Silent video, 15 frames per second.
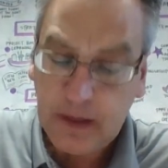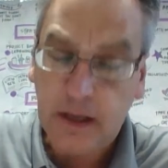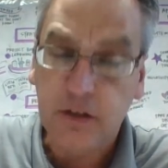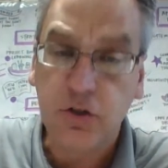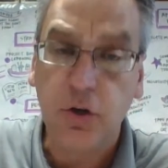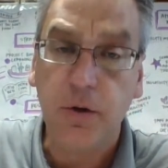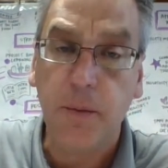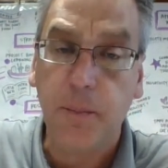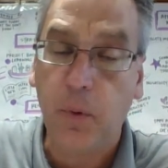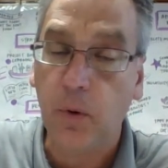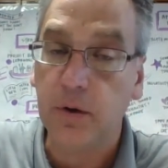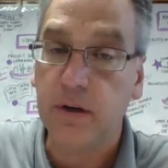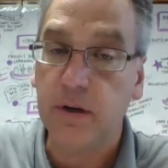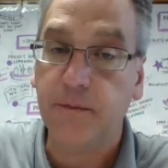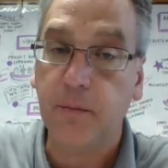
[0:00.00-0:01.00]
So
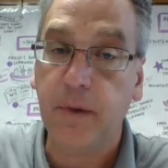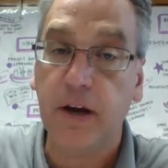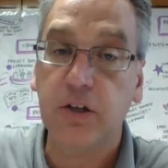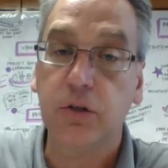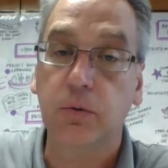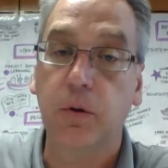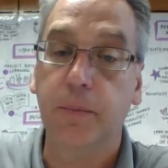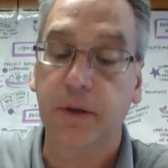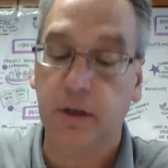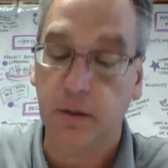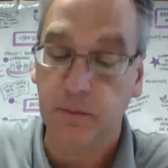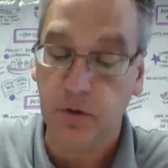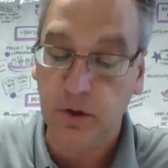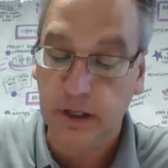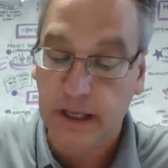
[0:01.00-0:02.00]
important information will be
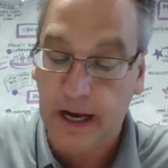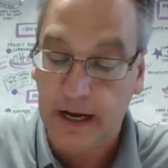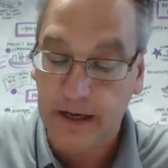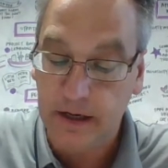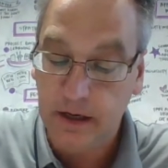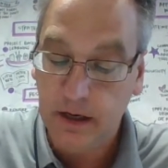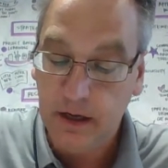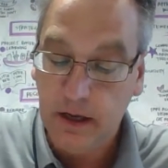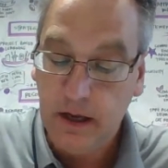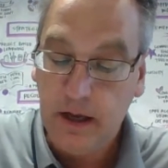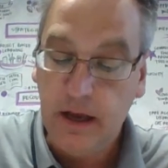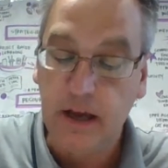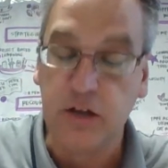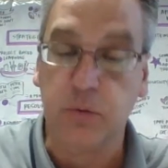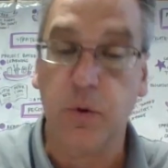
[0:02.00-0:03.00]
communicated,
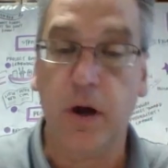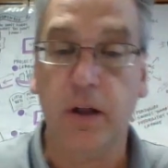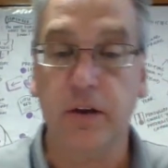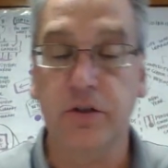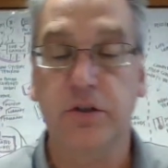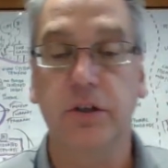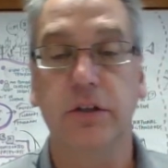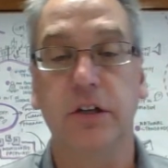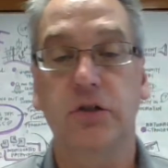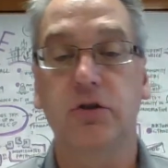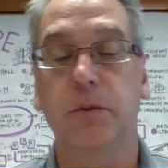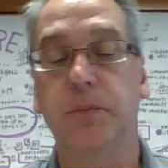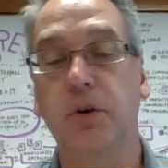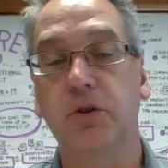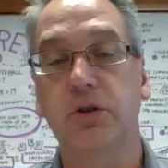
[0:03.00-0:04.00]
as well as the
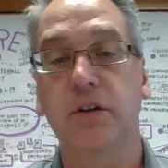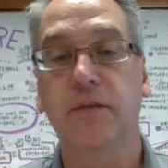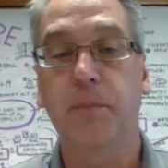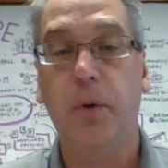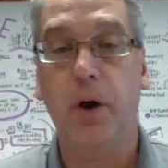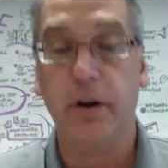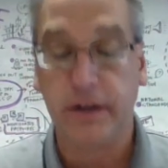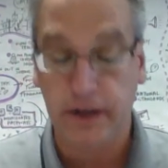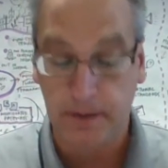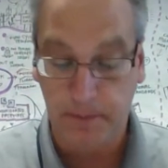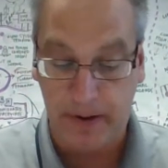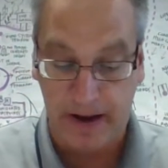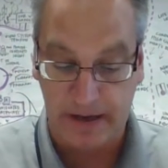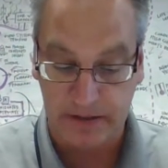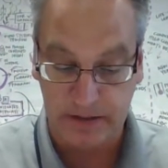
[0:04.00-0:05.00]
distribution of parking
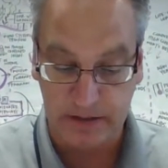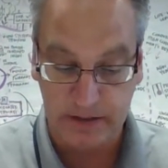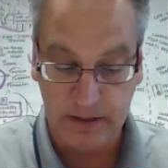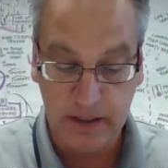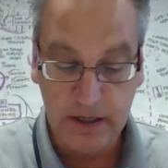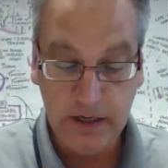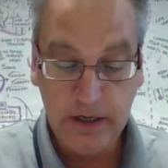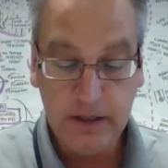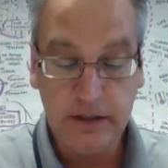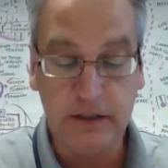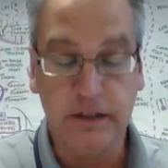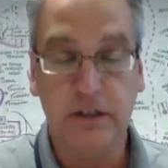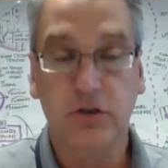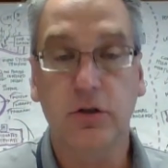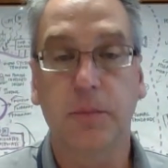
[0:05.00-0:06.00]
passes, the
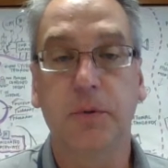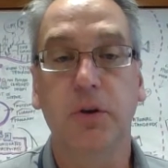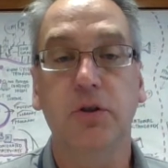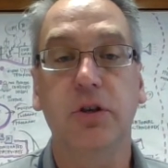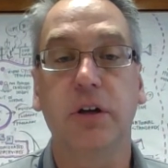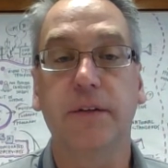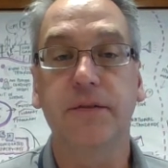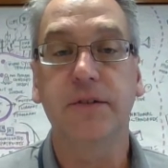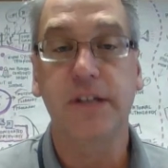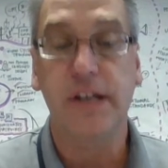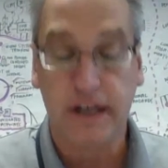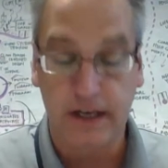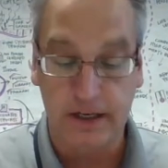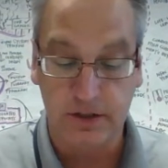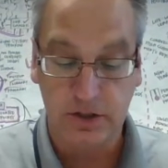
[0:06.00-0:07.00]
distribution of
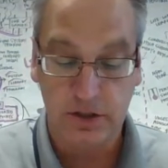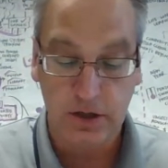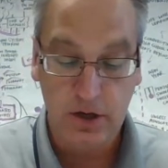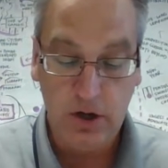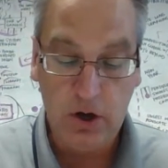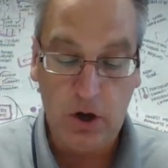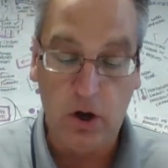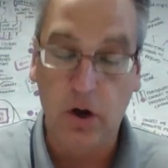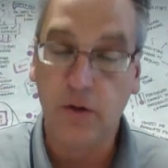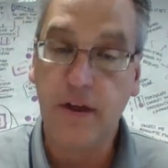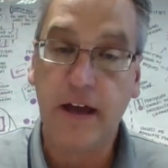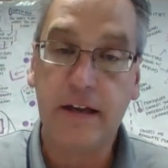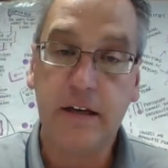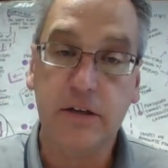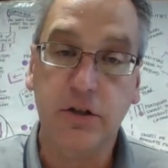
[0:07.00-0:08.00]
tickets. All
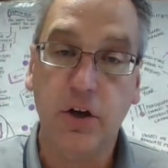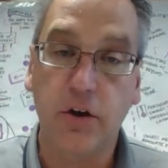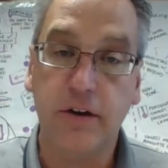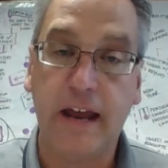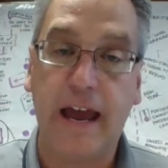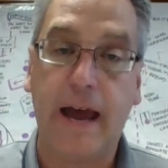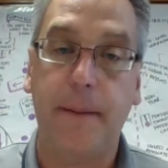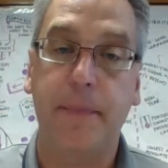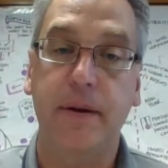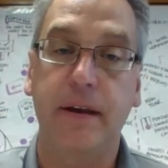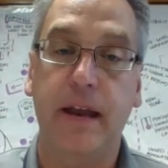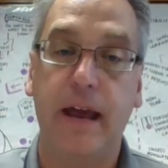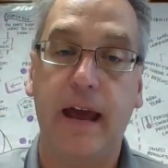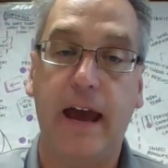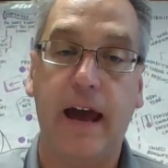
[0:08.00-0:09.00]
that is going to happen
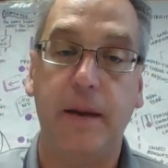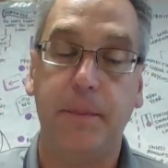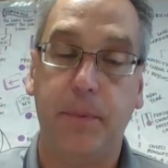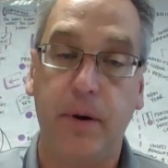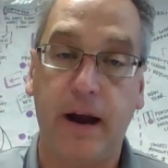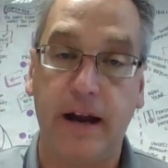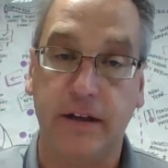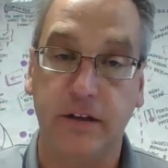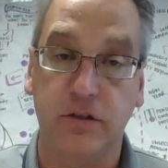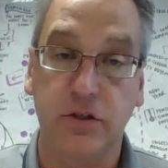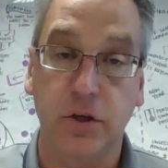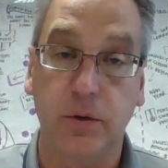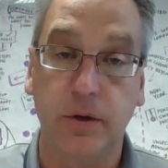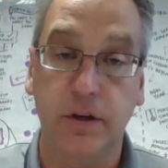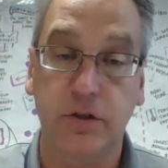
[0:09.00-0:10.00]
at practice.
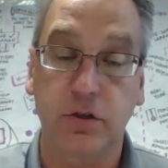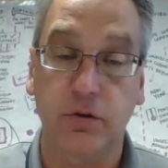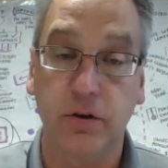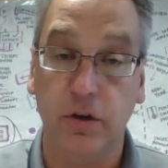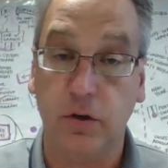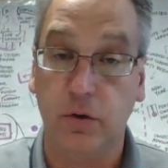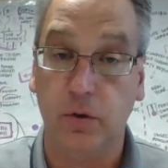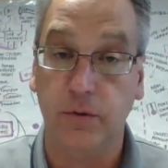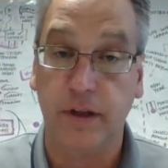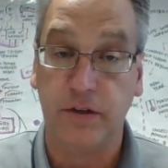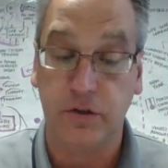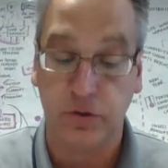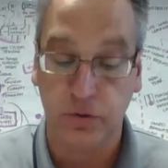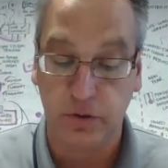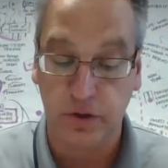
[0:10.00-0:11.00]
So it is critical that
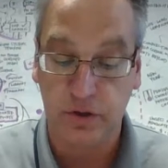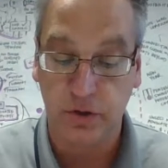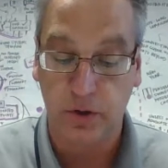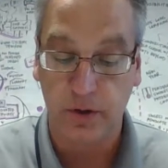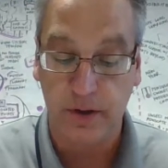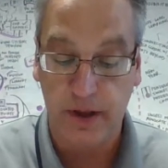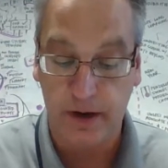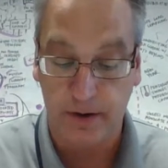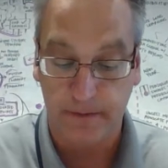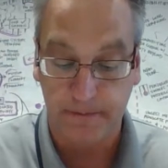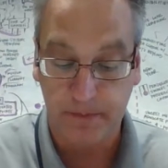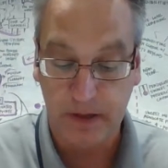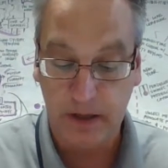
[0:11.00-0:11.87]
students are there.